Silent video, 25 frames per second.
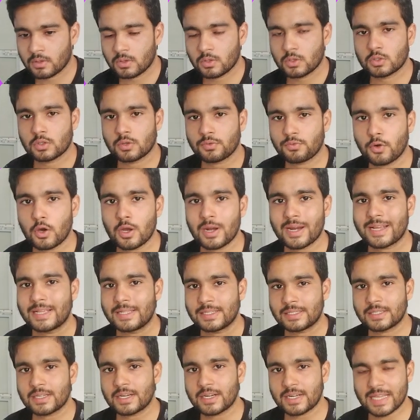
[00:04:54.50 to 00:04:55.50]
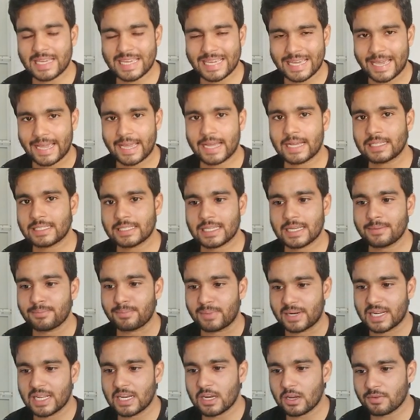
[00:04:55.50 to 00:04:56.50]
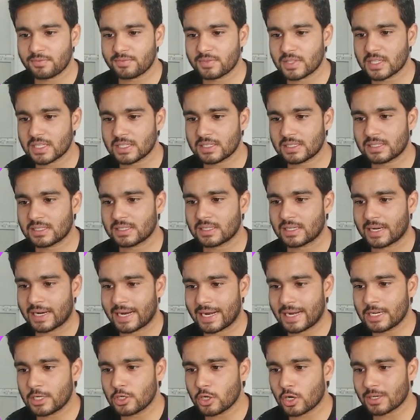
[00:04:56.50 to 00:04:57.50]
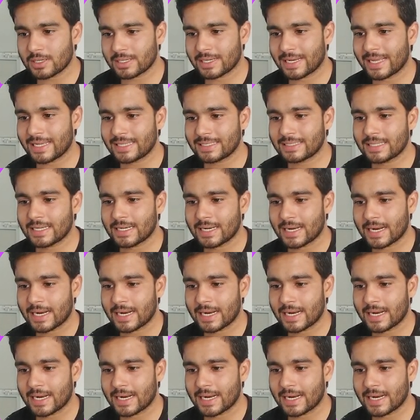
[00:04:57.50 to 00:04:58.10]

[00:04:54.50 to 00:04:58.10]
So for inserting X in middle of this head.next and